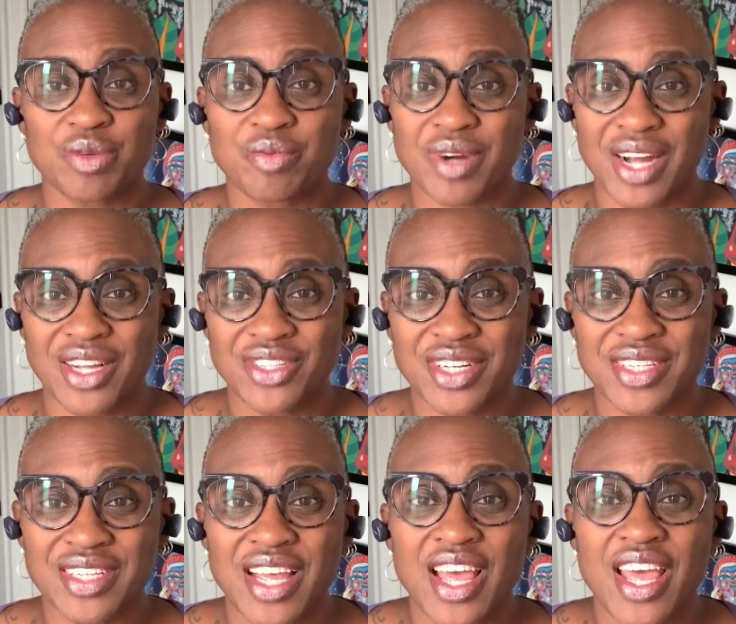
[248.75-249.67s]

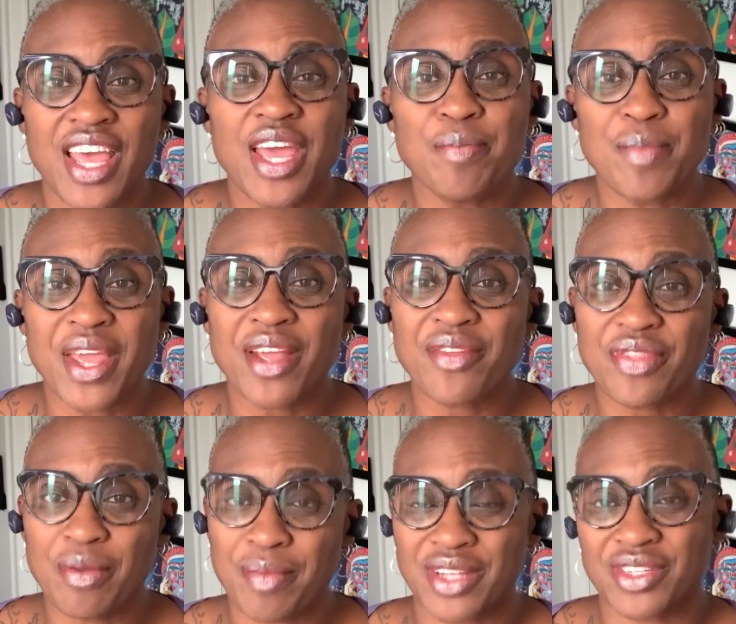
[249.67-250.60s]
project and make the
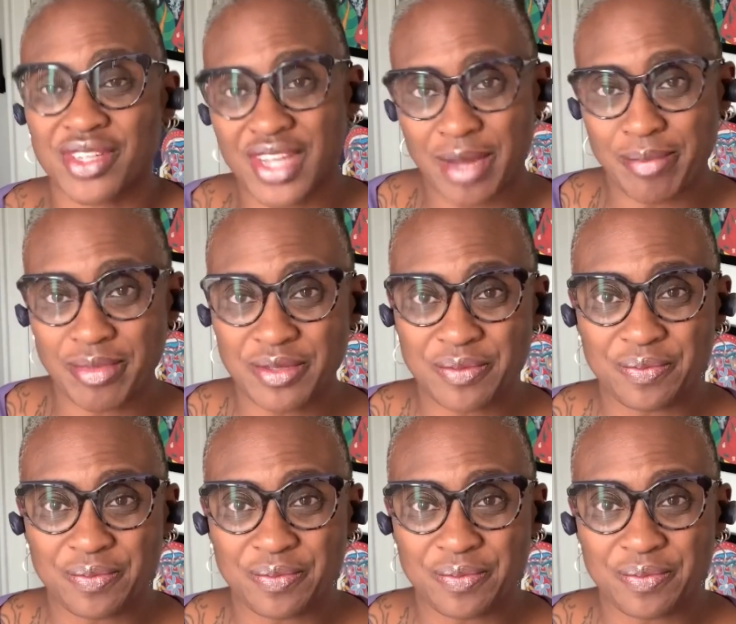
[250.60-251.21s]
magic happen.